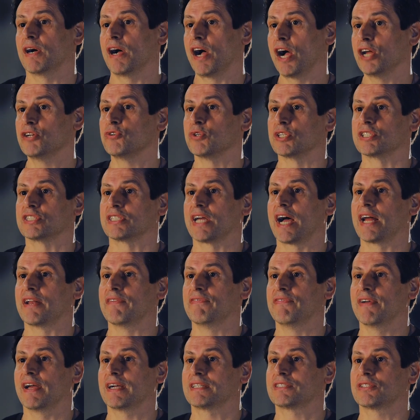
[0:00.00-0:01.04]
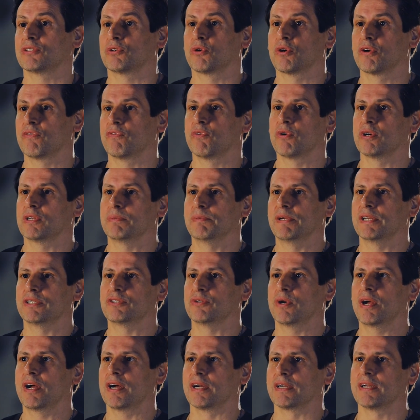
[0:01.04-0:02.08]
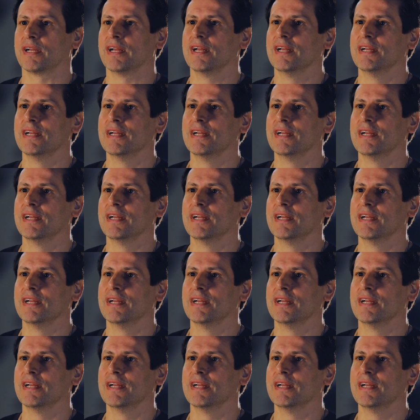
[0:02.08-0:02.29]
100 side effects in order for it to be a drug.